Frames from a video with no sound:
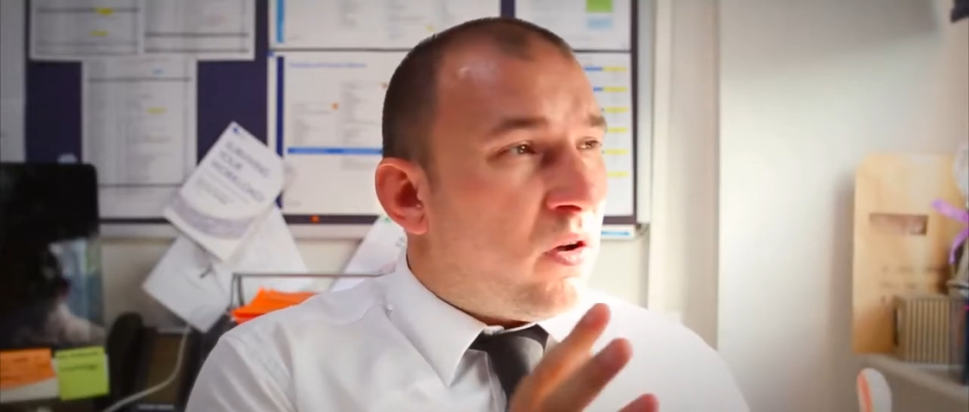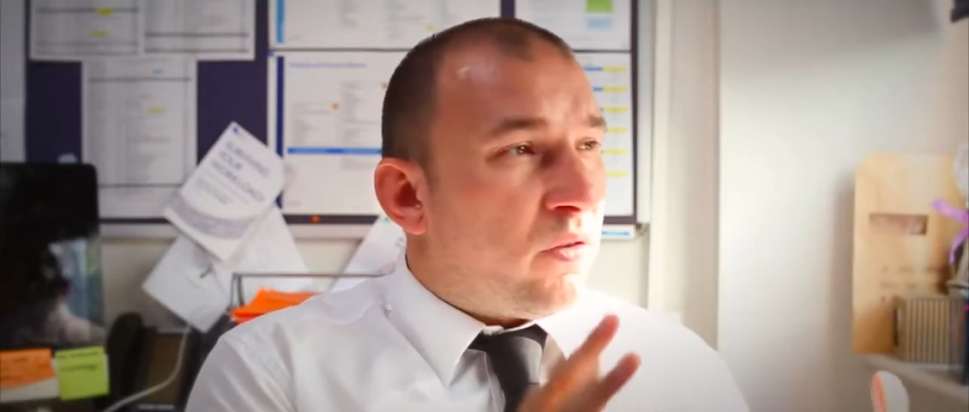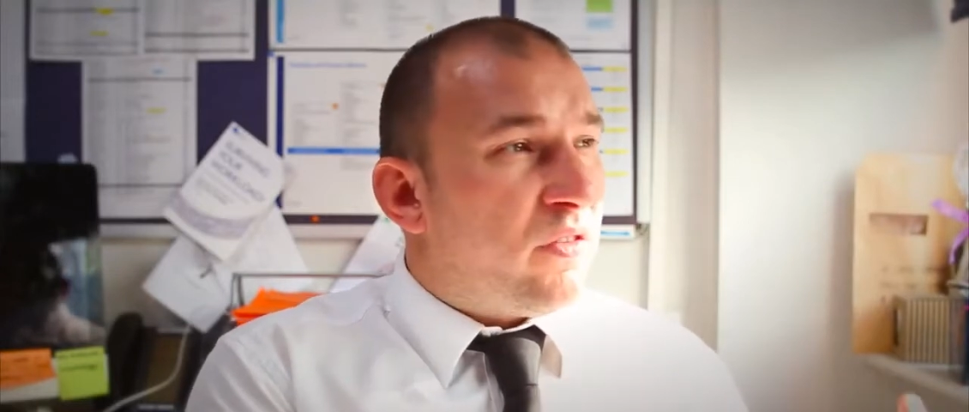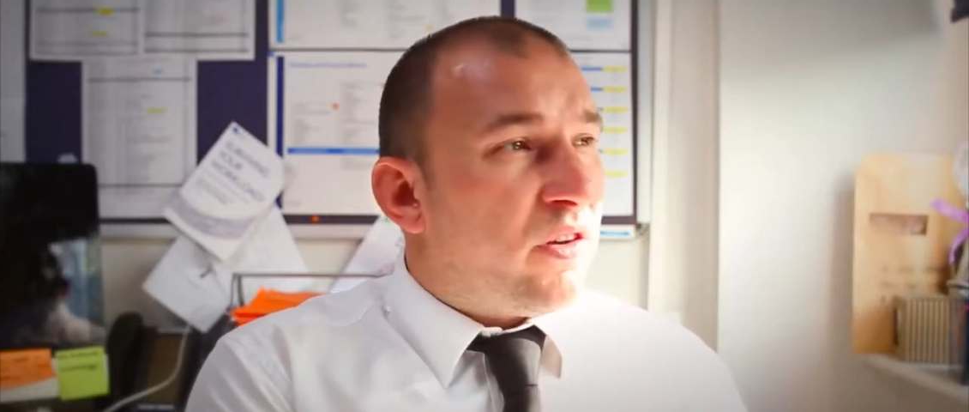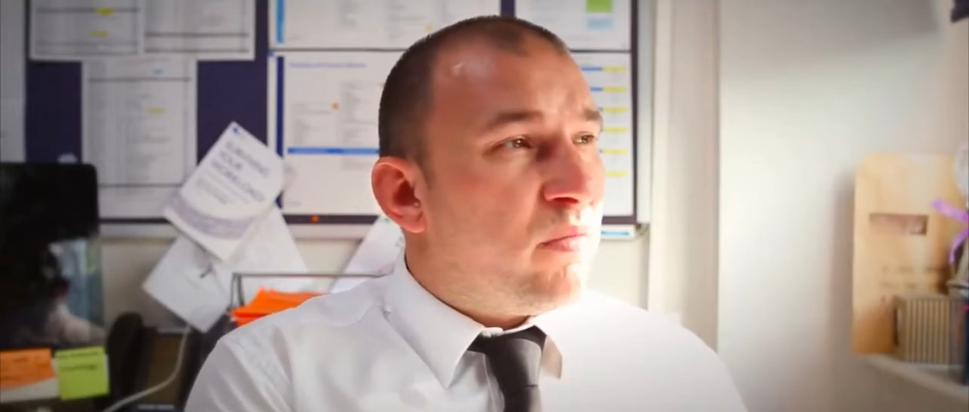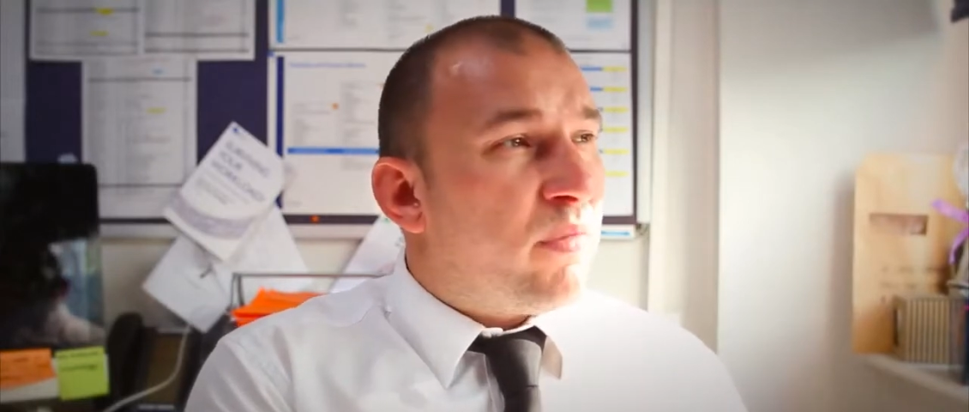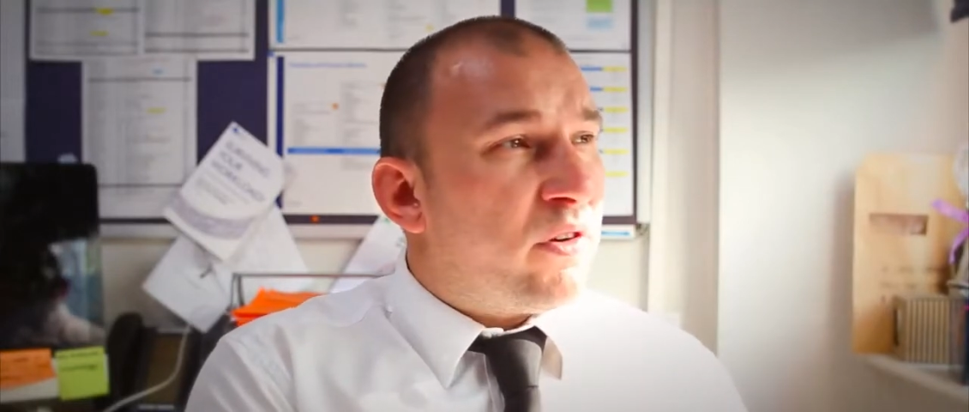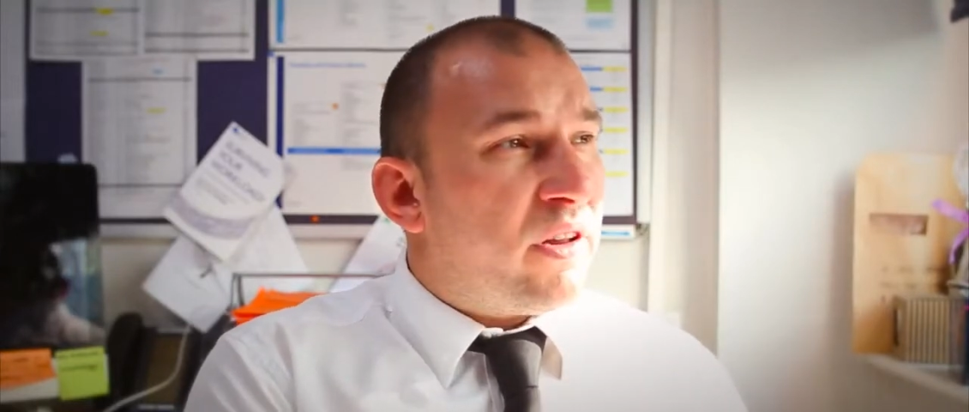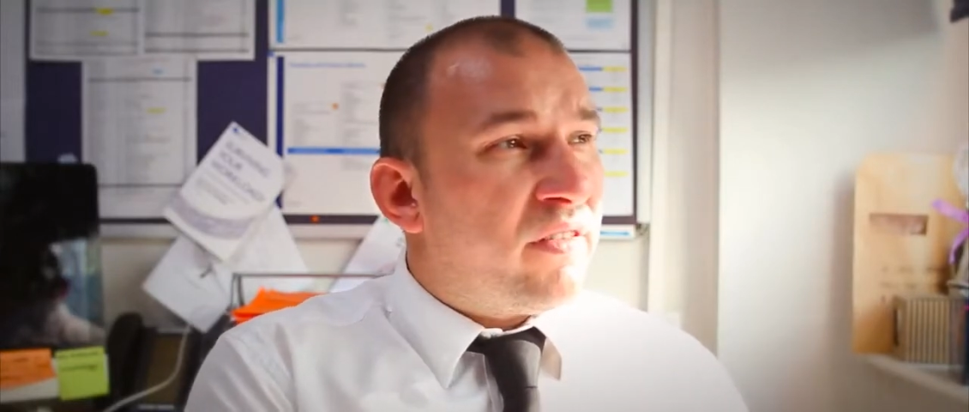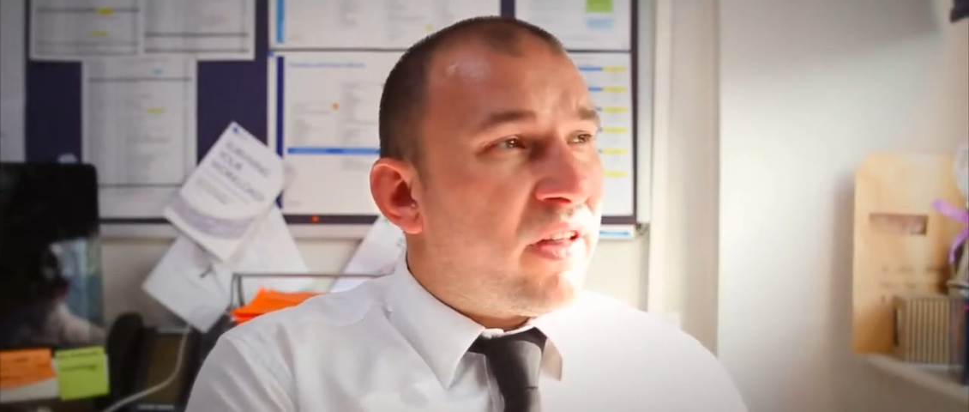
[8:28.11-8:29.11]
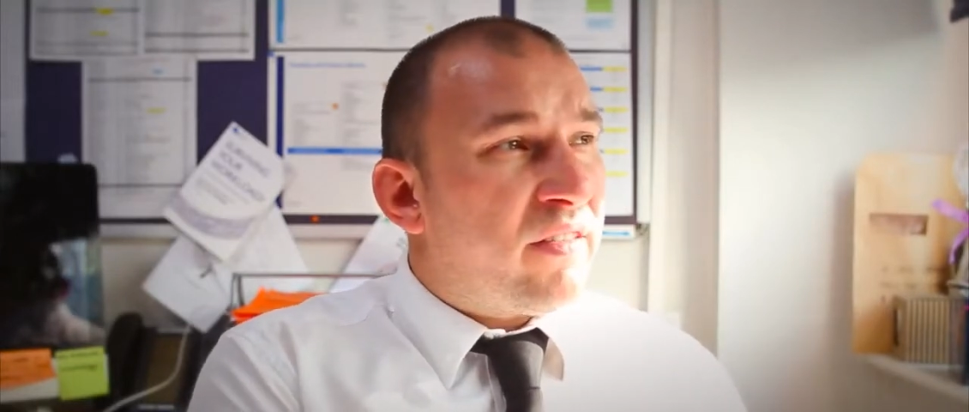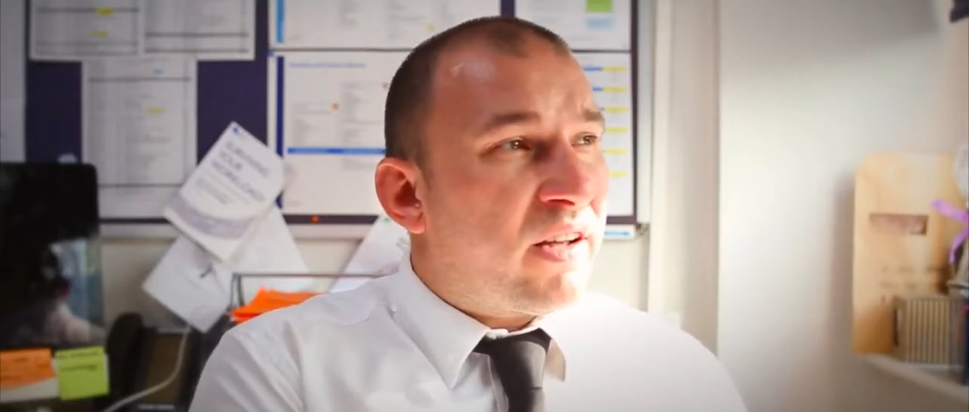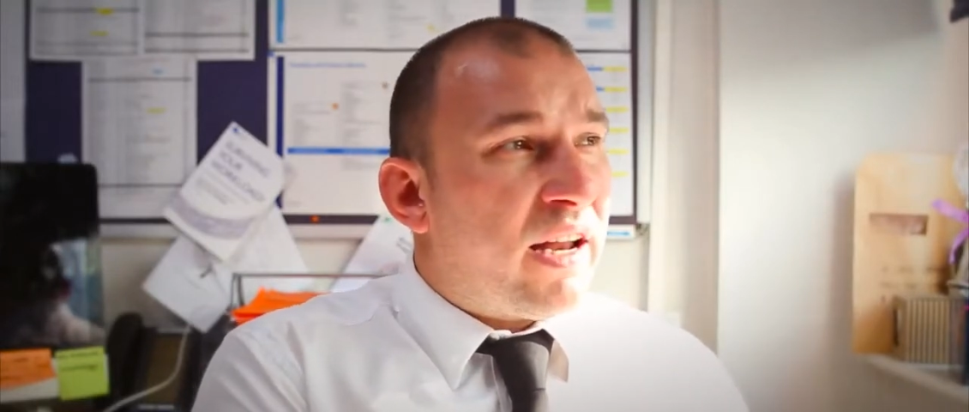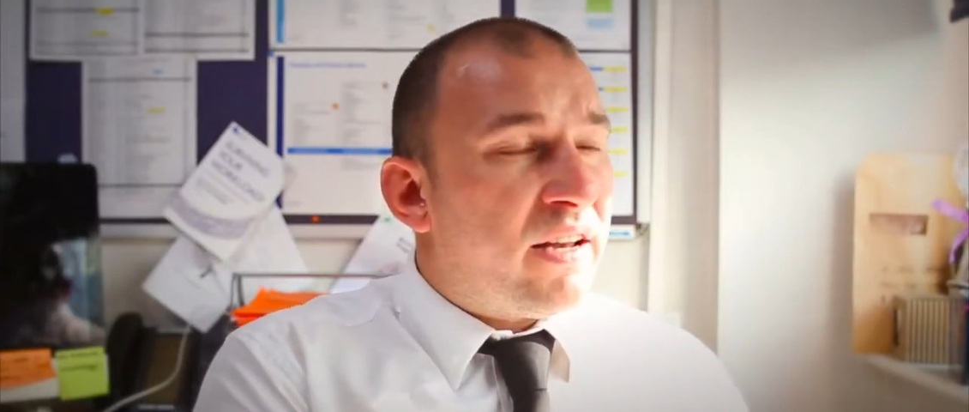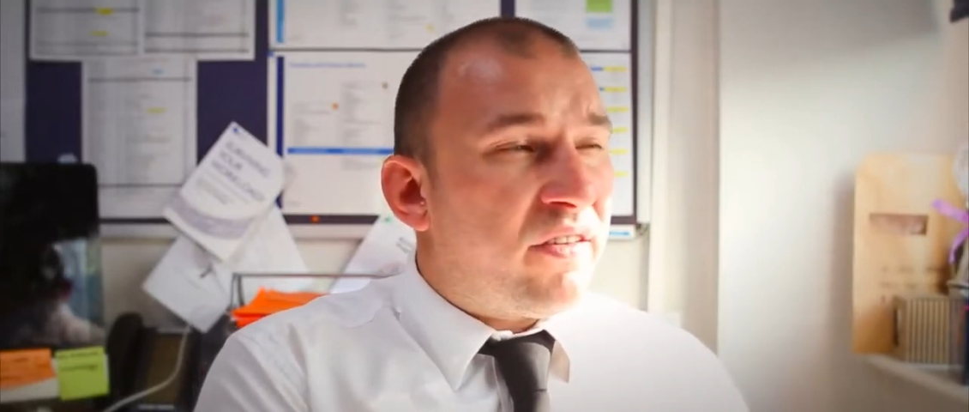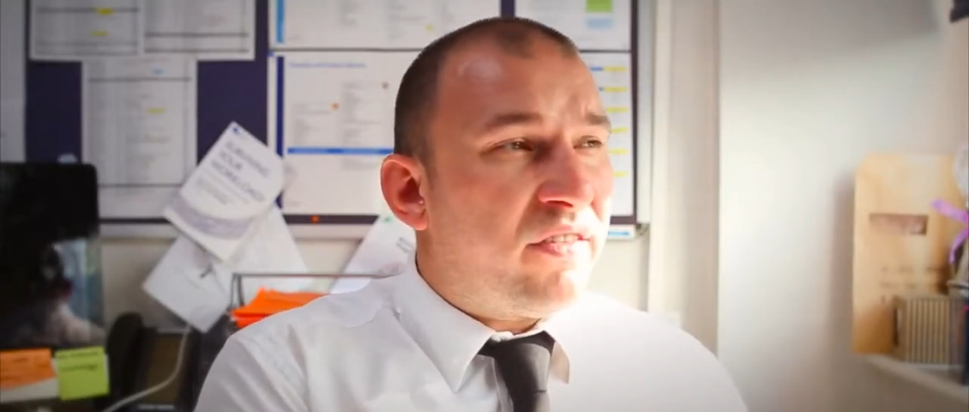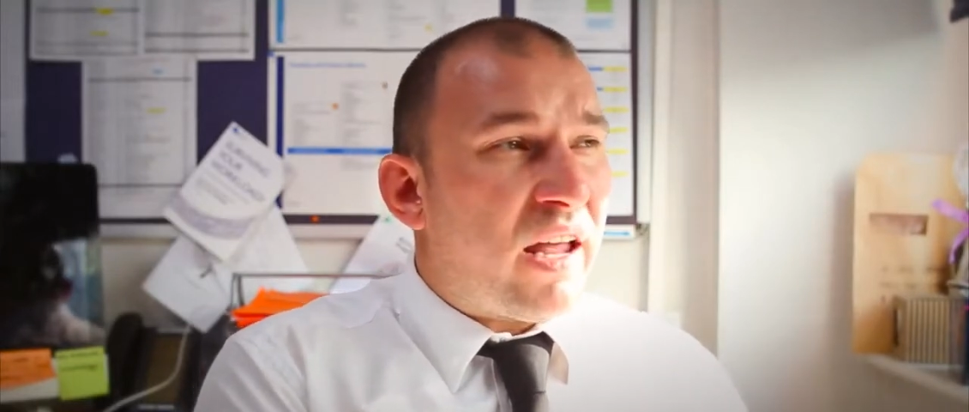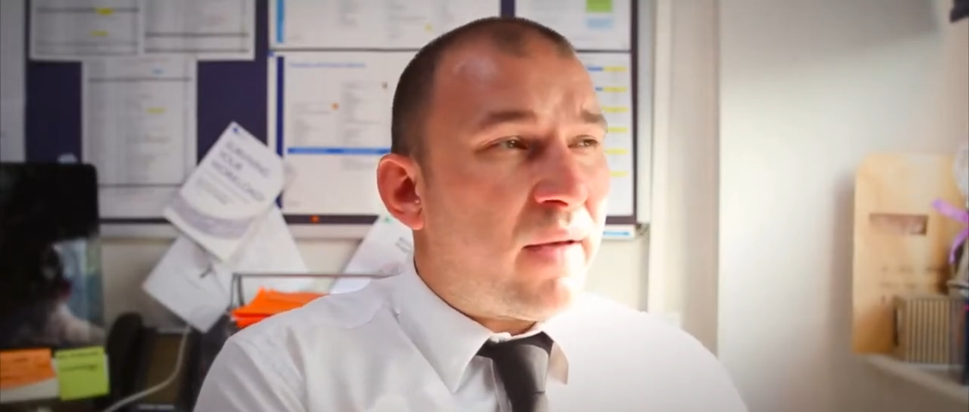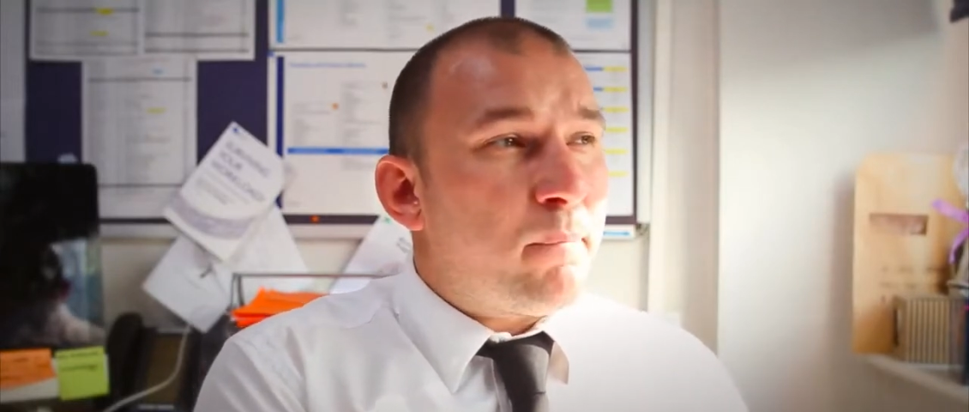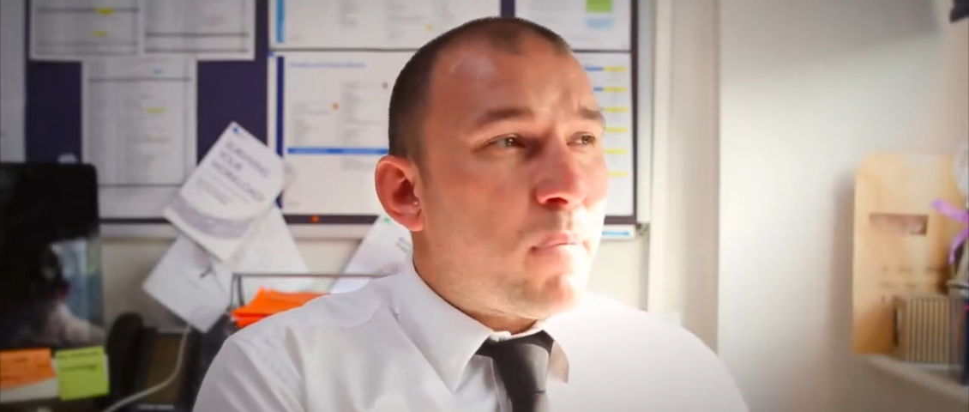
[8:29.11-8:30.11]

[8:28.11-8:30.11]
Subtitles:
the student body is clear to see.